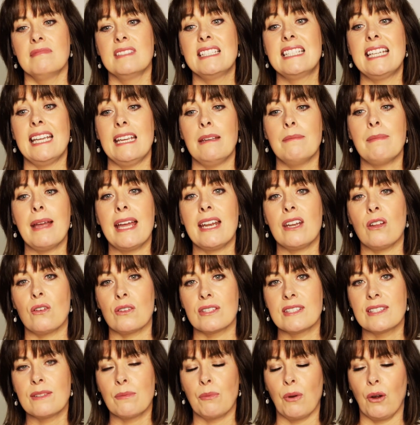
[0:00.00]

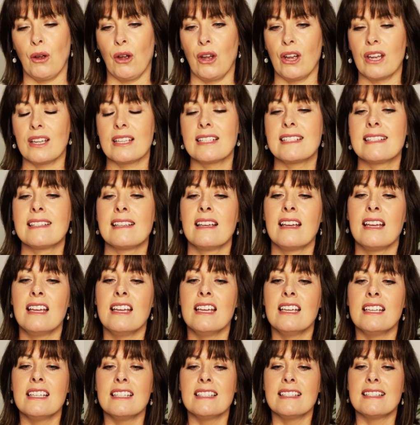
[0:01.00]
D-mannose works.
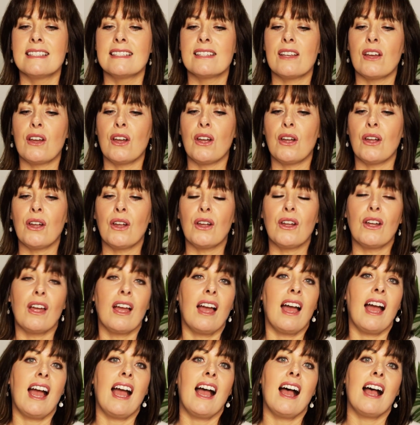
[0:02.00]
So
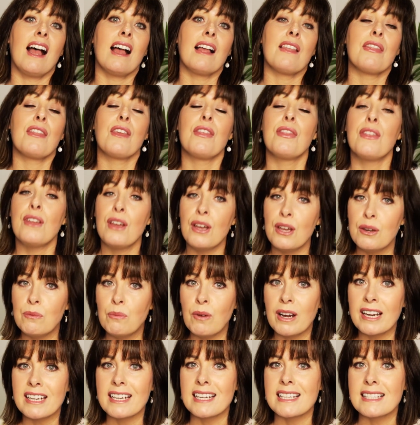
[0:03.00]
the third
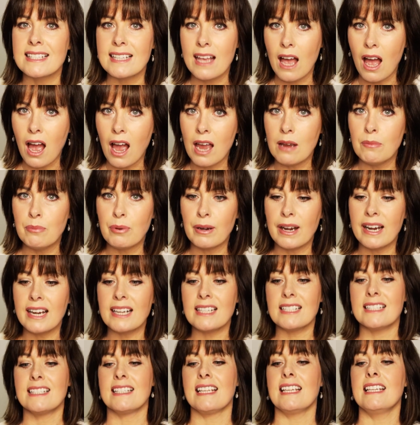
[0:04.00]
one is
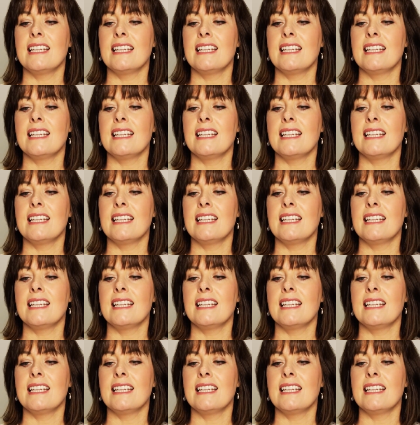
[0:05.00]
Hyprex.